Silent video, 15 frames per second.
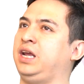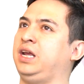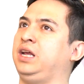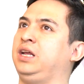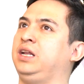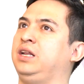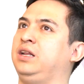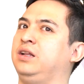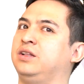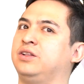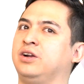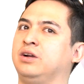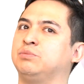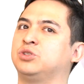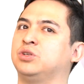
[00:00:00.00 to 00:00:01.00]

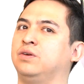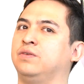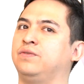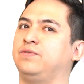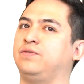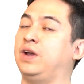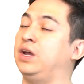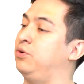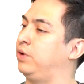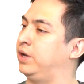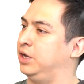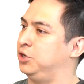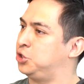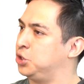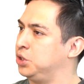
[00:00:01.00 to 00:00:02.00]
in terms of
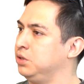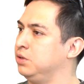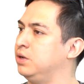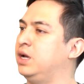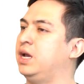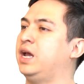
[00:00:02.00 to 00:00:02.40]
education,